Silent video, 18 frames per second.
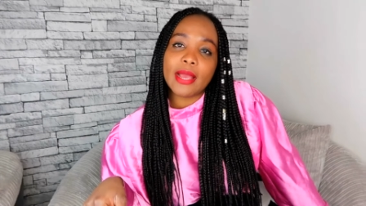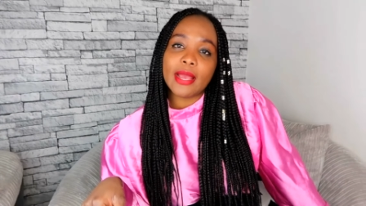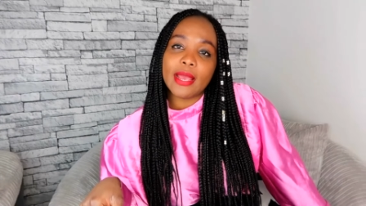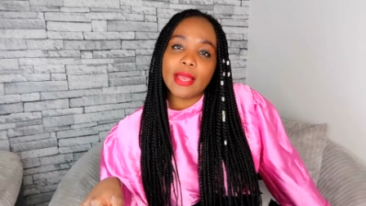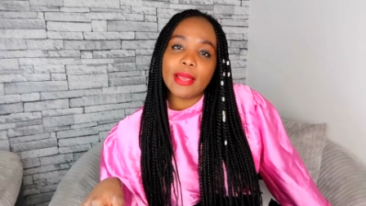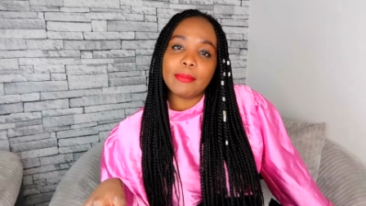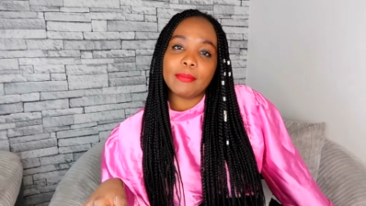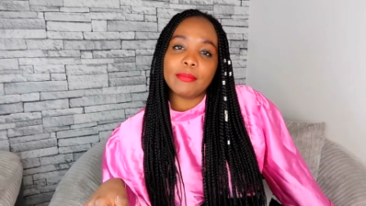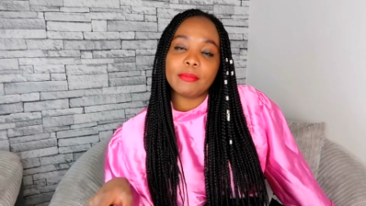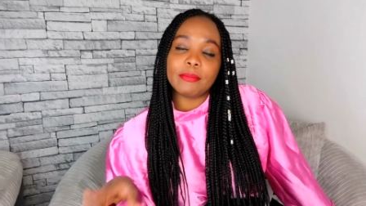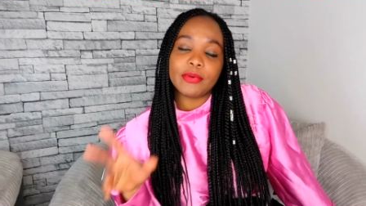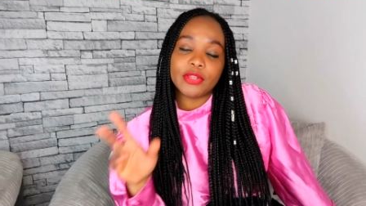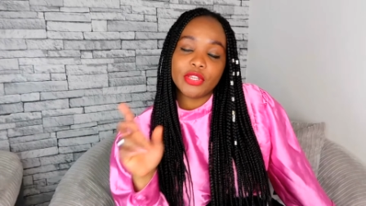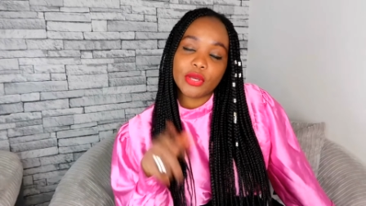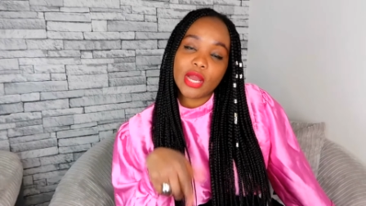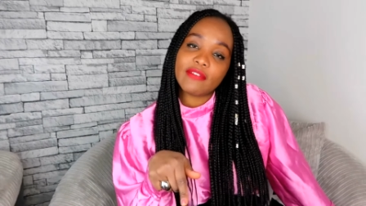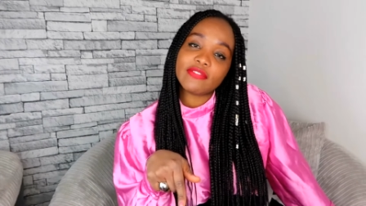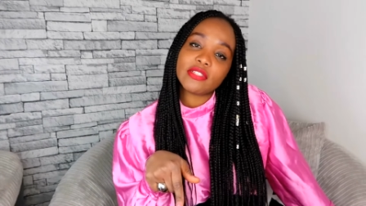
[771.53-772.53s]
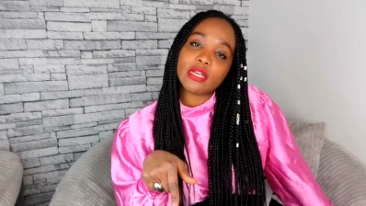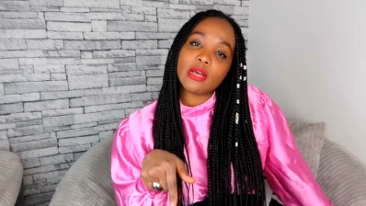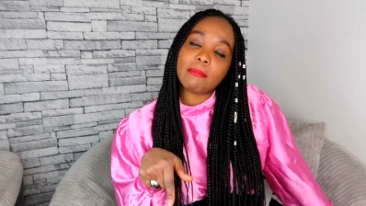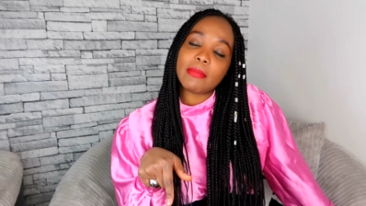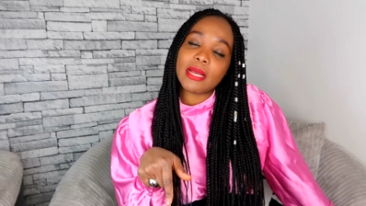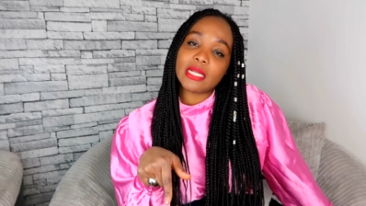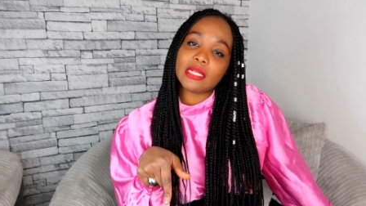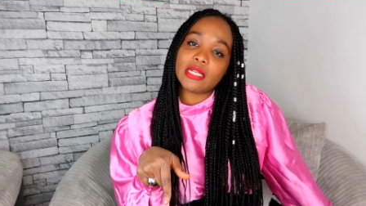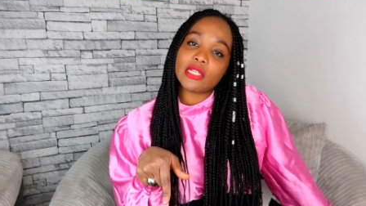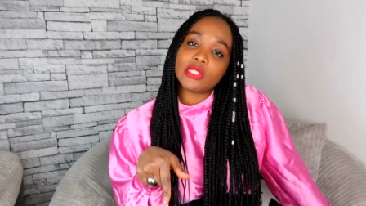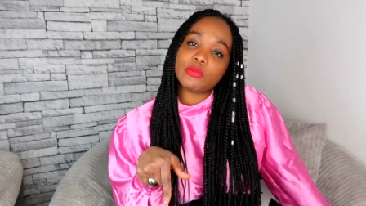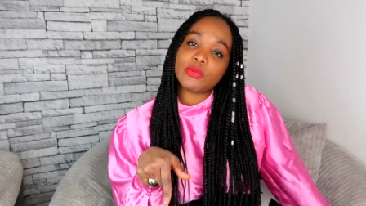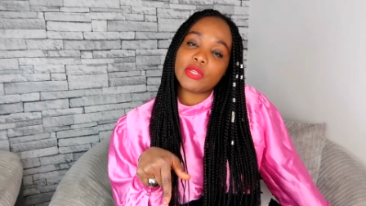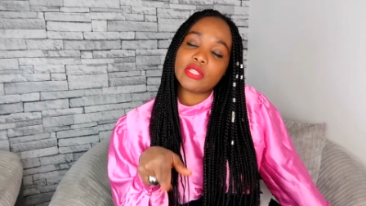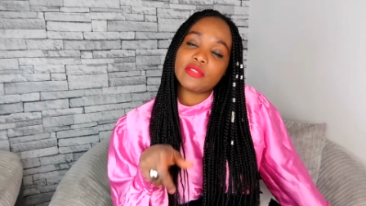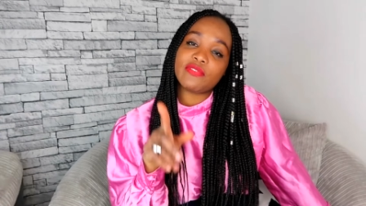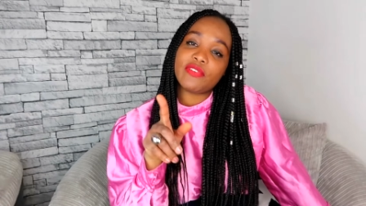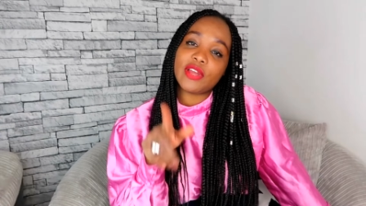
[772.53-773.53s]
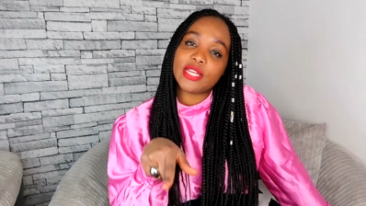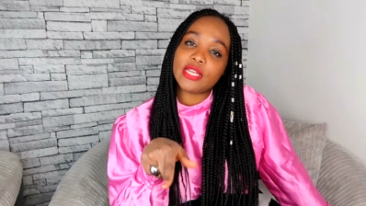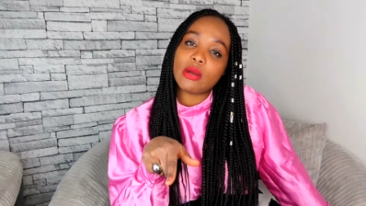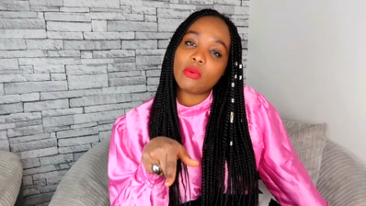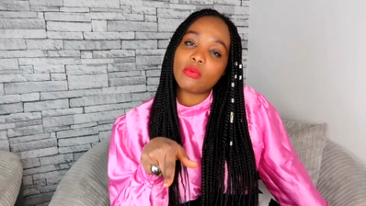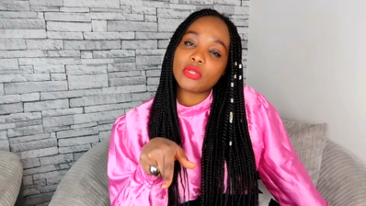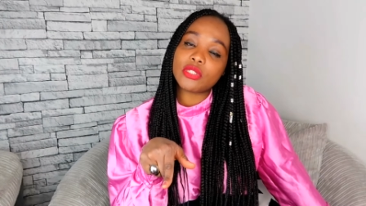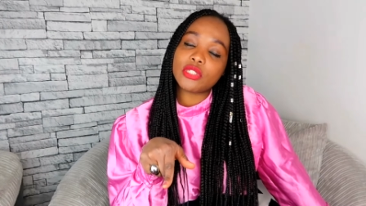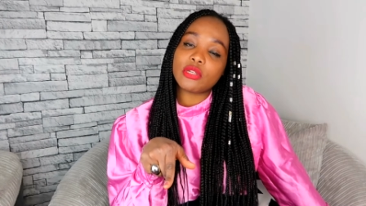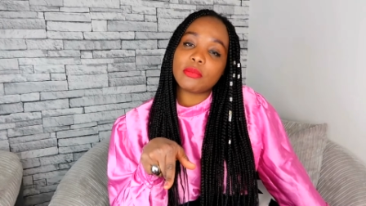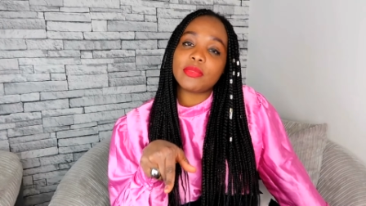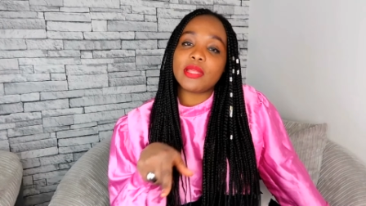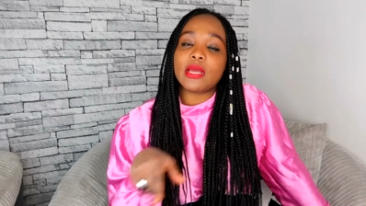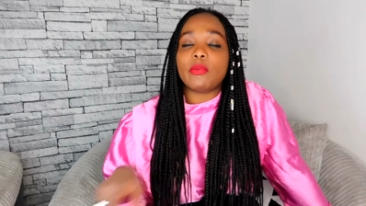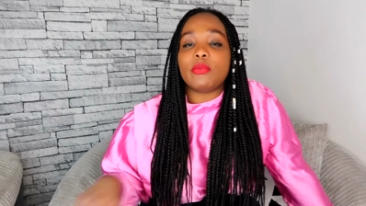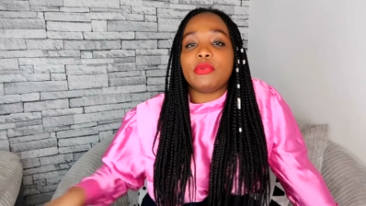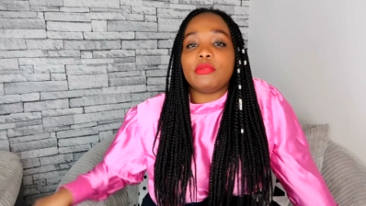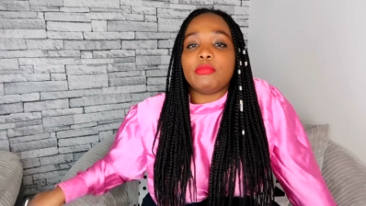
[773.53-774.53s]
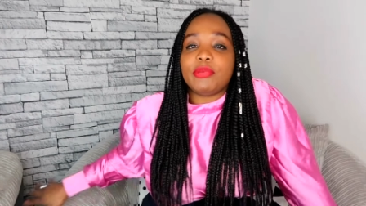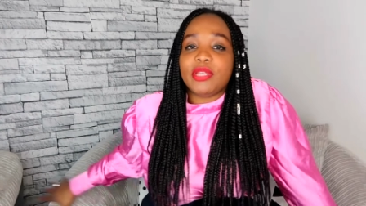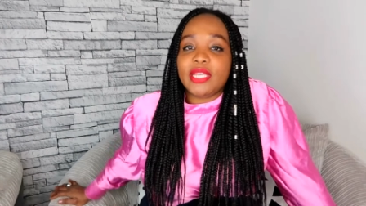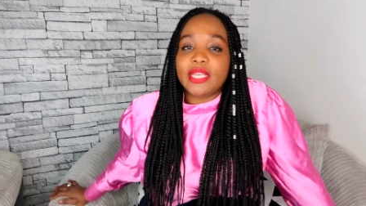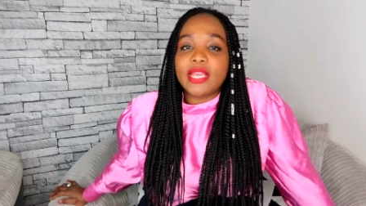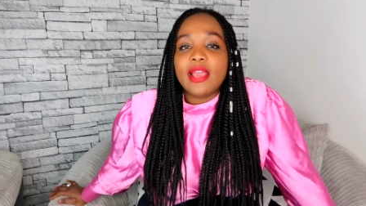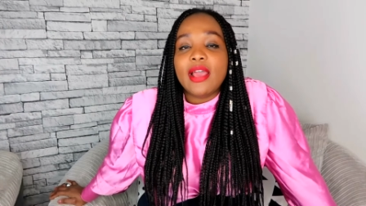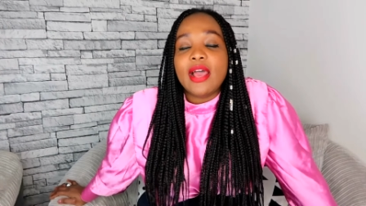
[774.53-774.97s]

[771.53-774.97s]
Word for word: Um, but you have to come back next week to find out what shop that would be.